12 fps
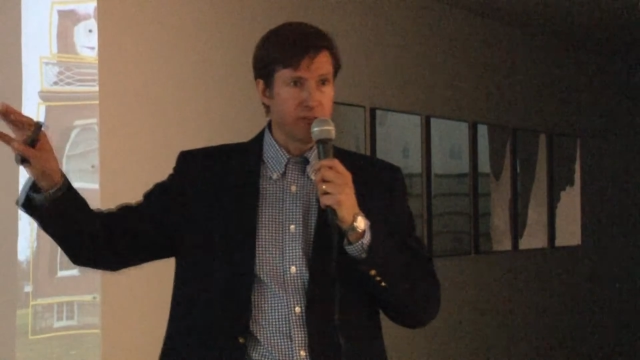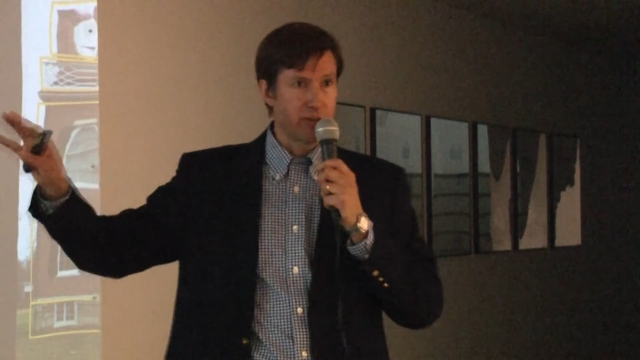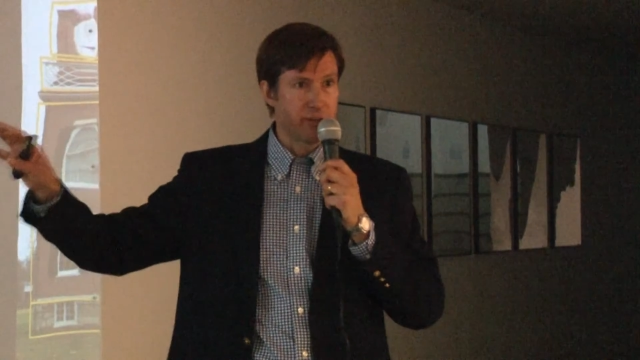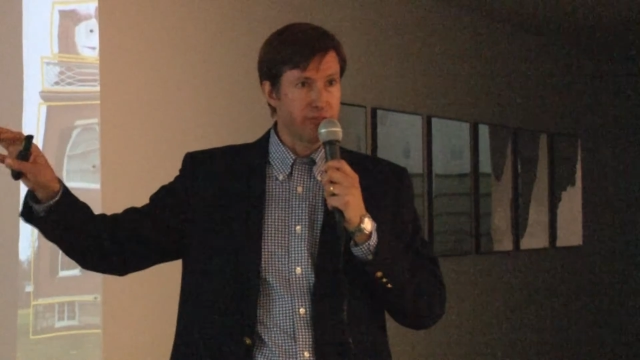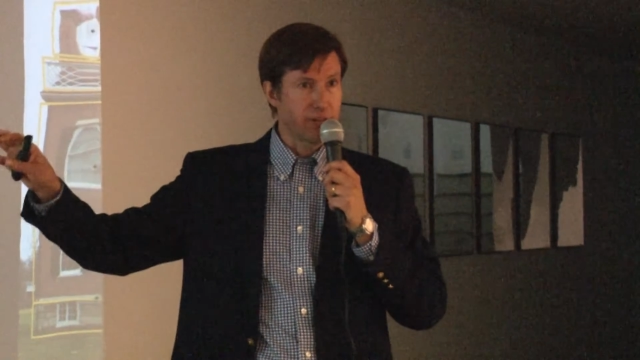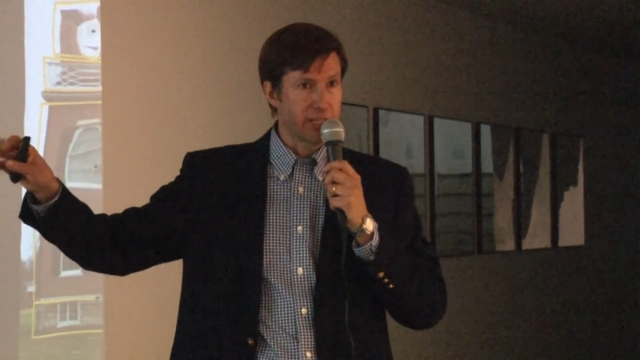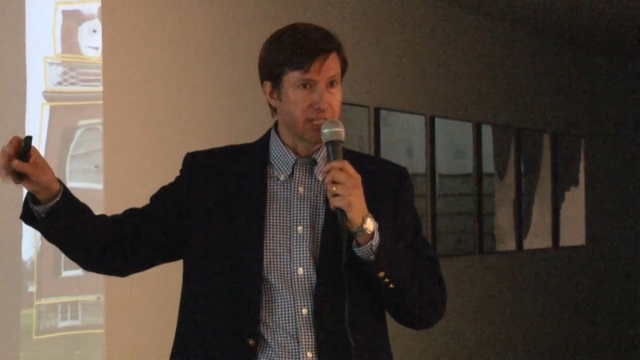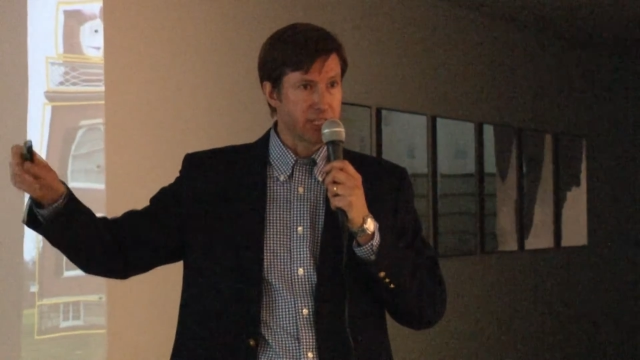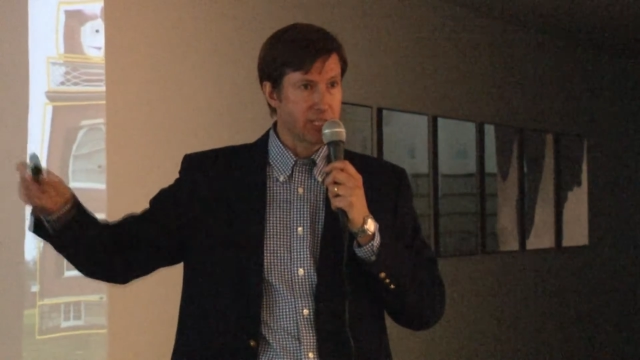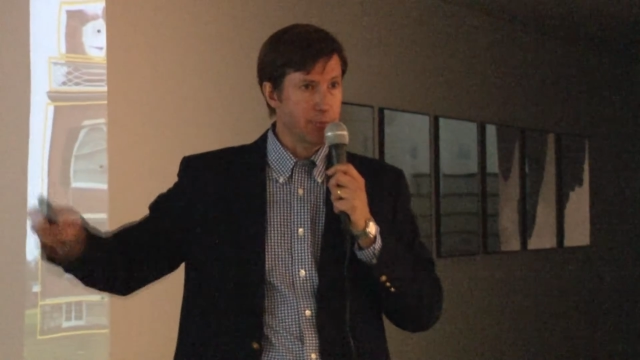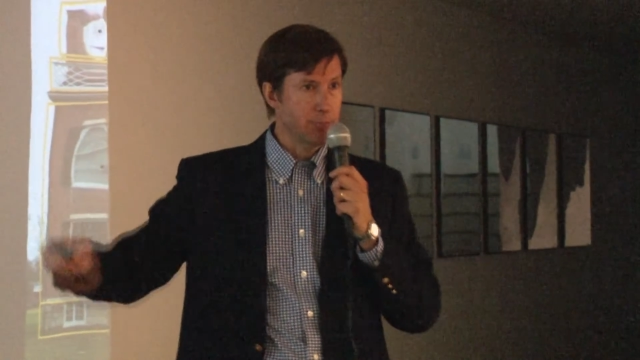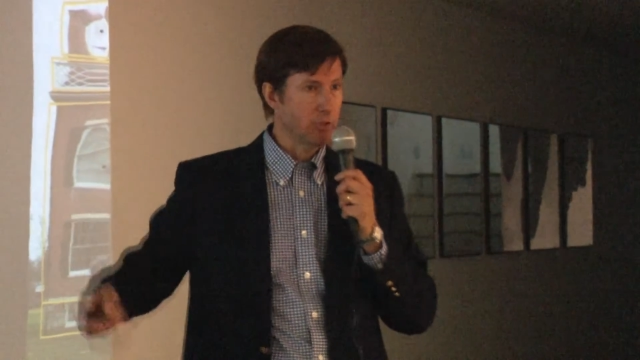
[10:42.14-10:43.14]
very fine
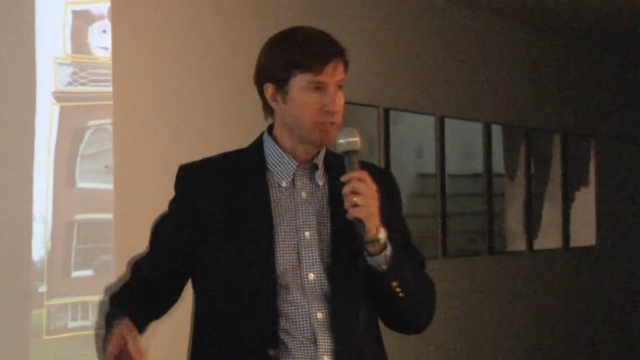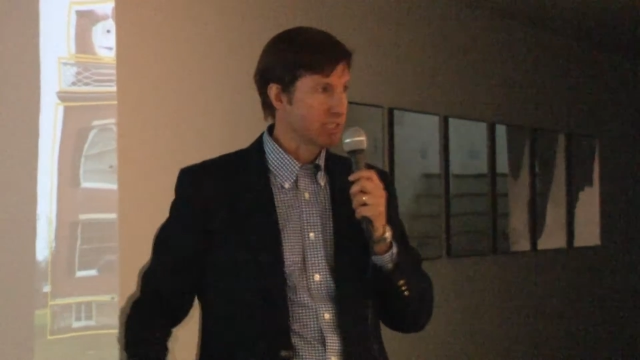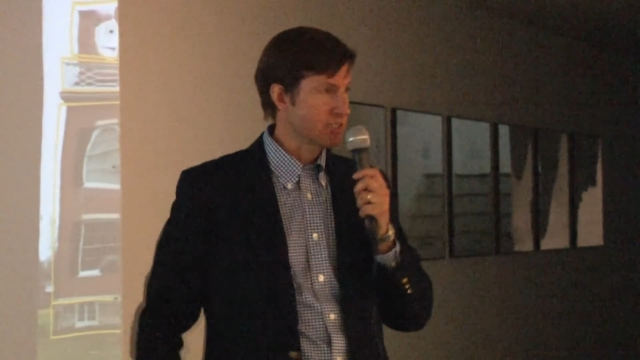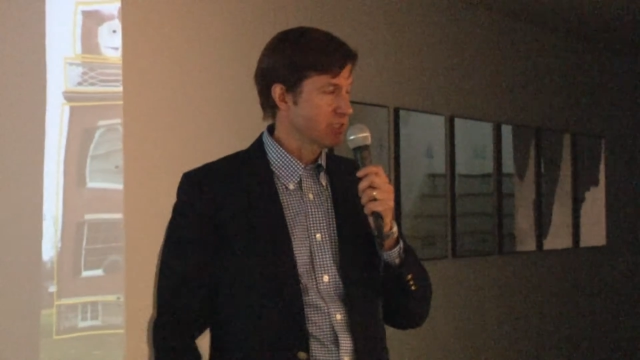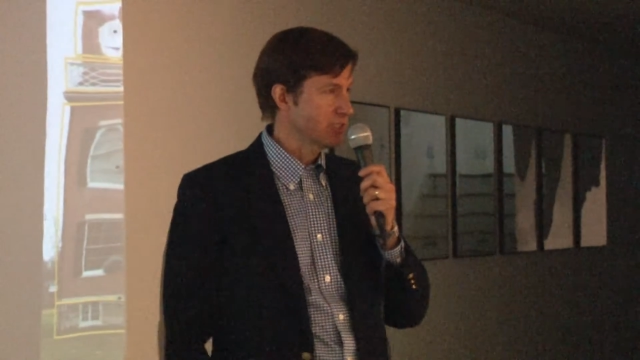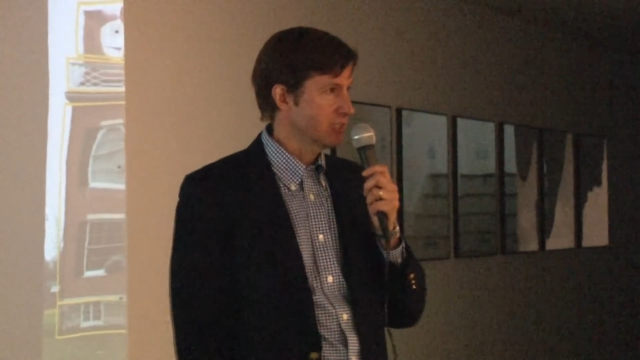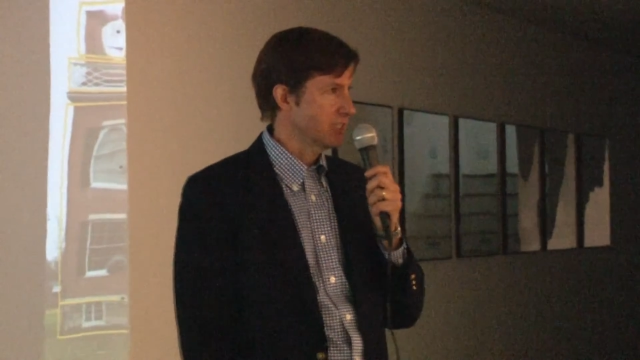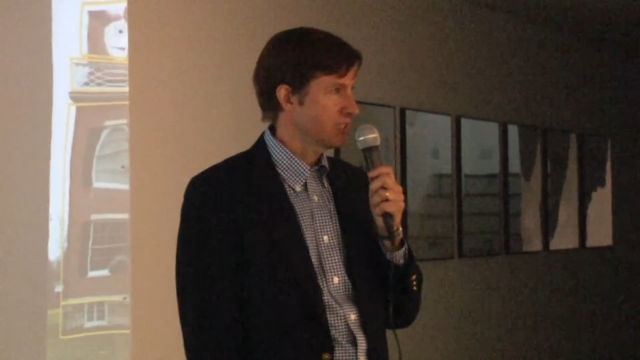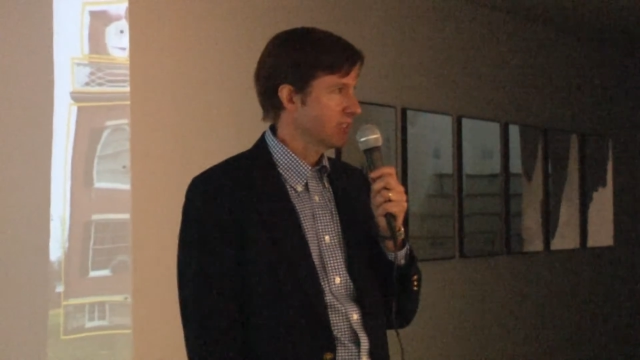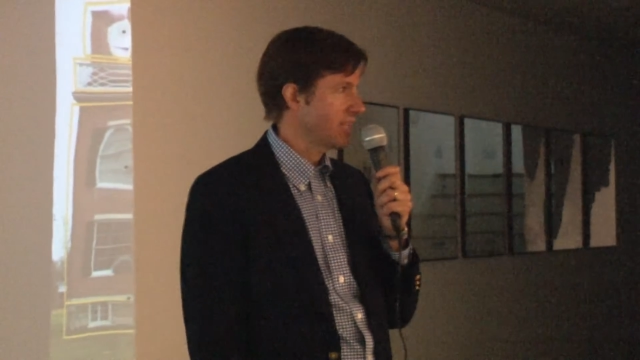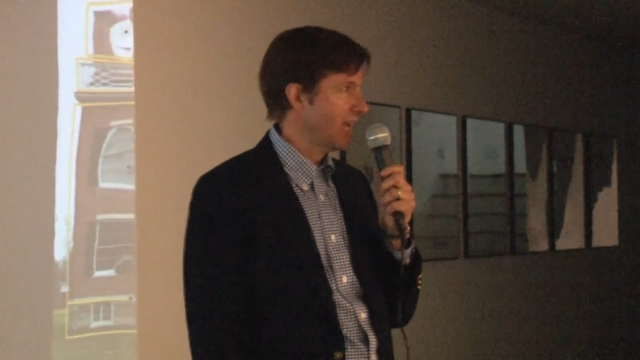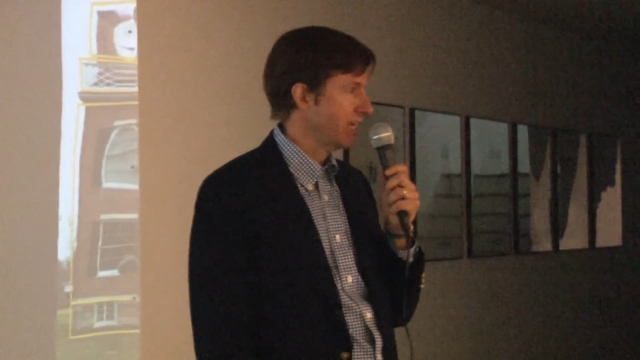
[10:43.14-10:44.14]
example
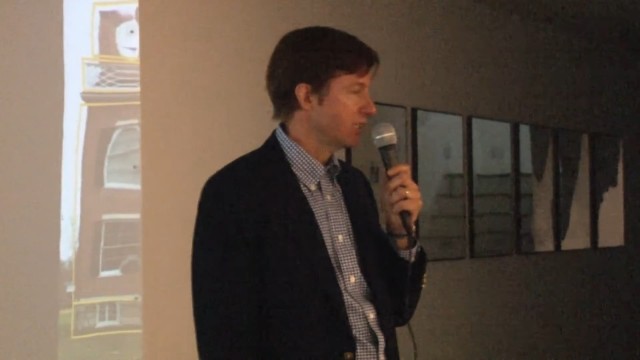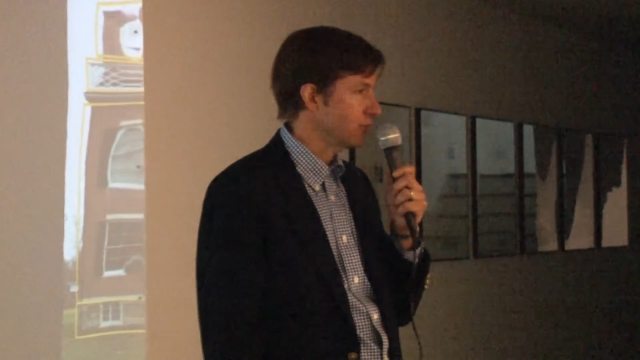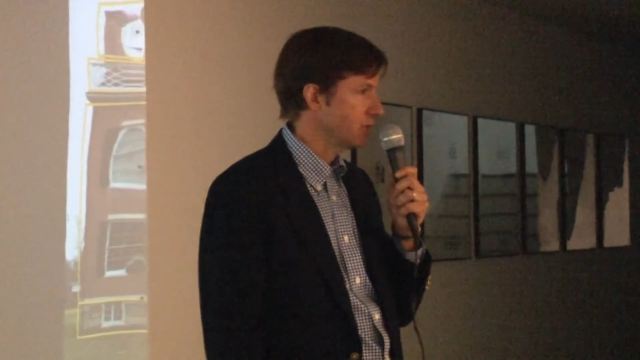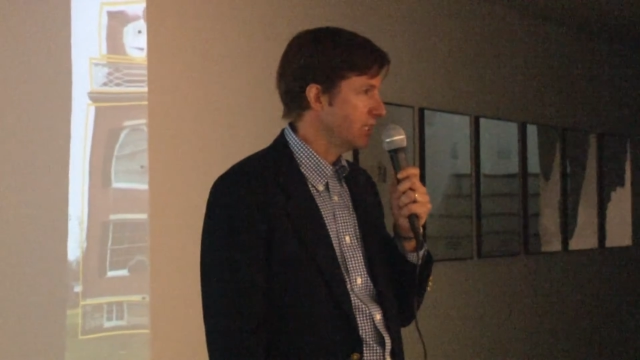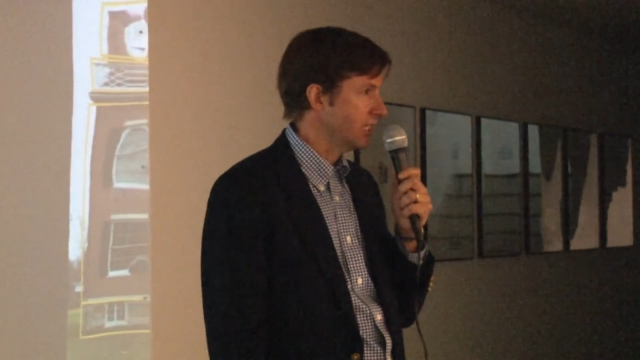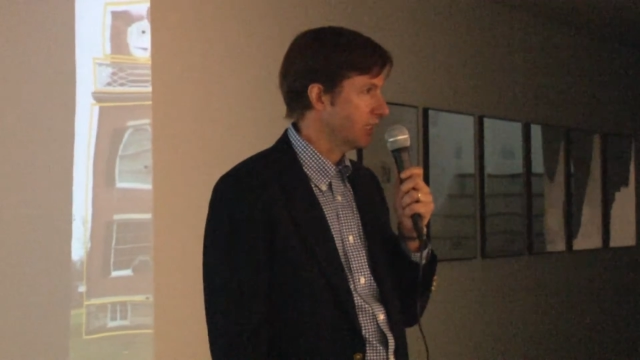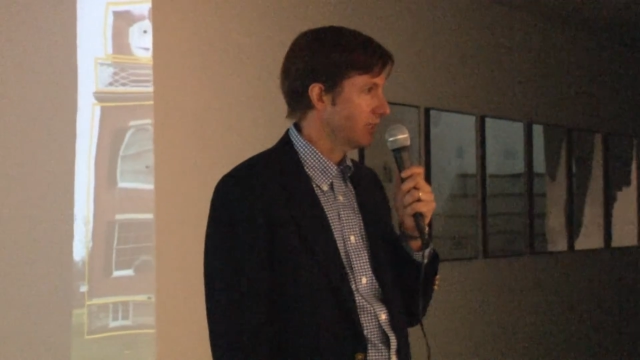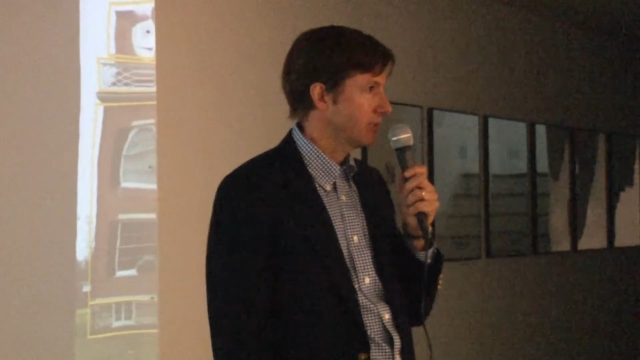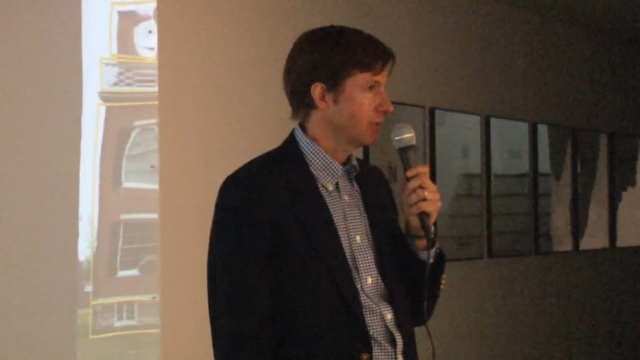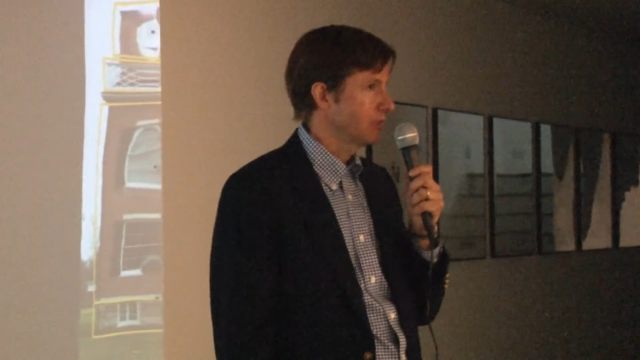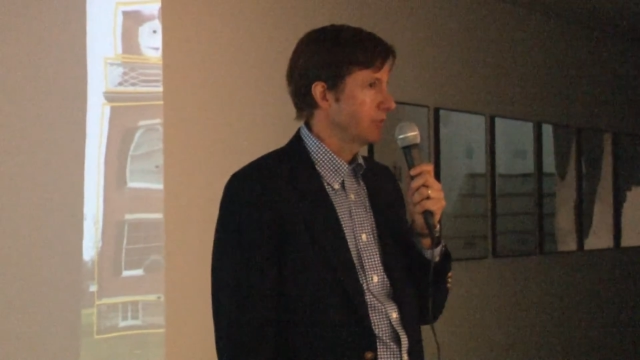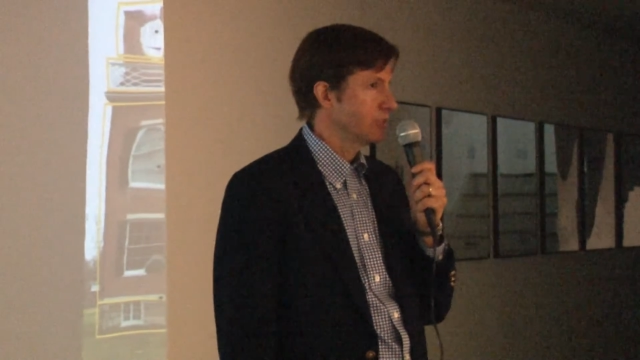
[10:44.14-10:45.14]
that's that unique
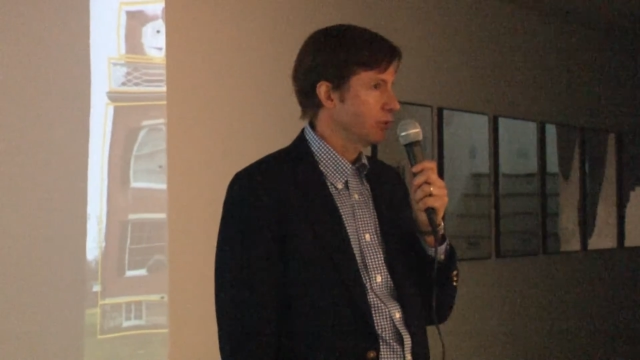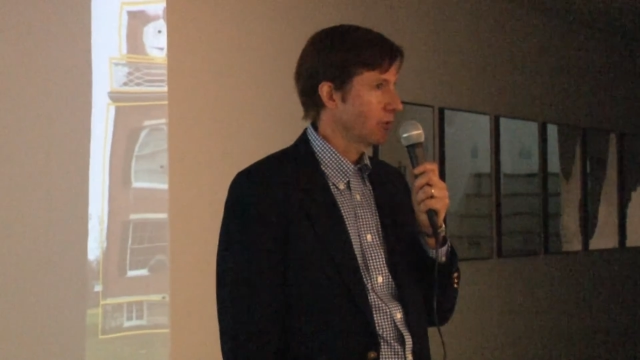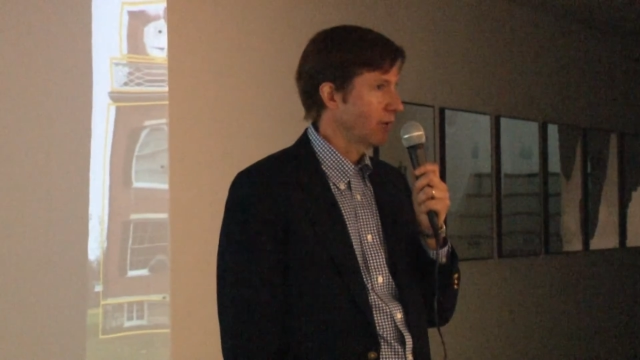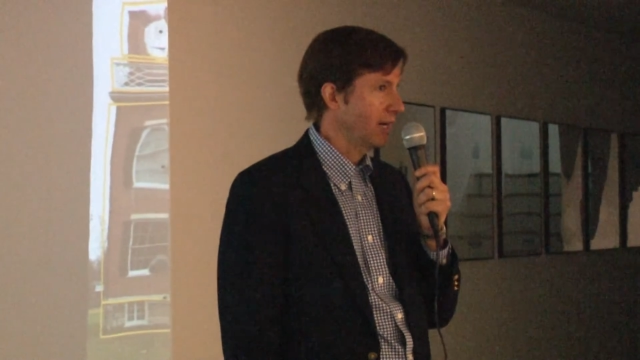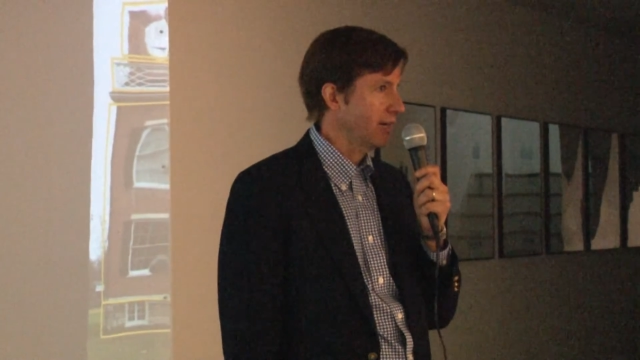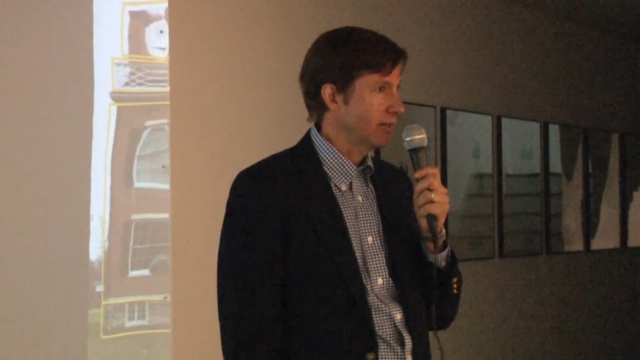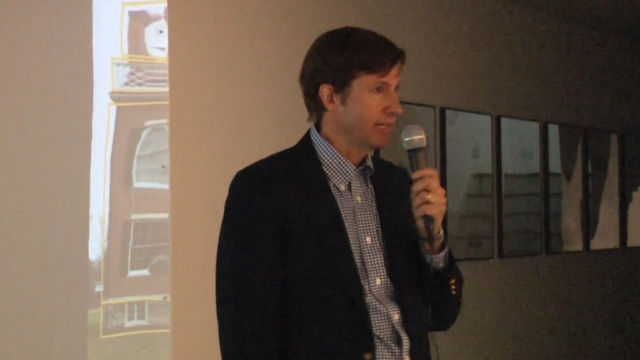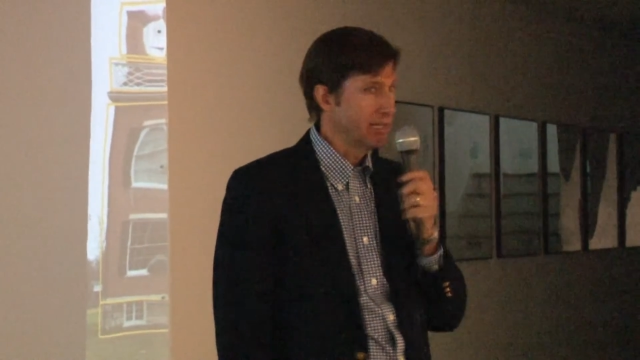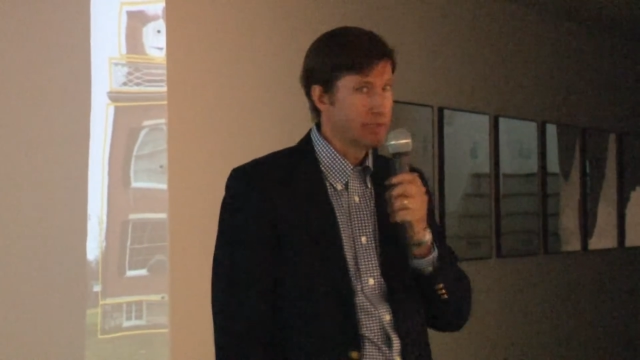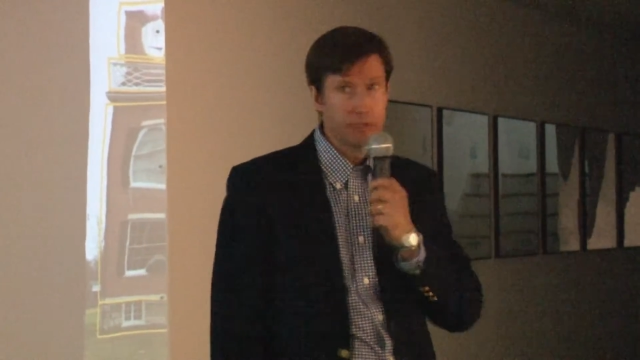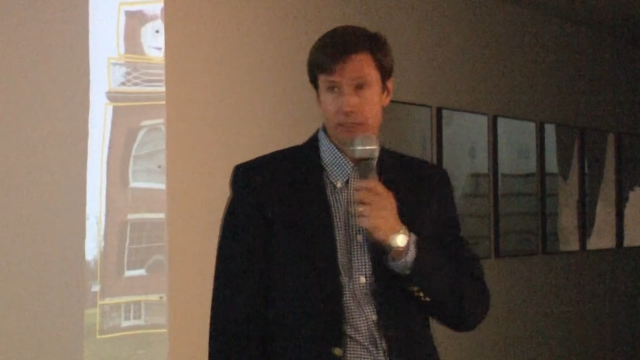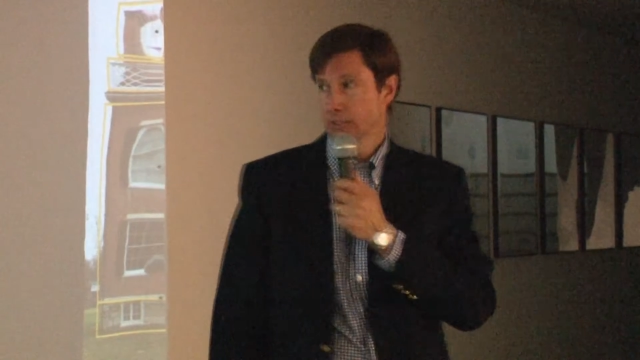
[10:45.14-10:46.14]
to our area.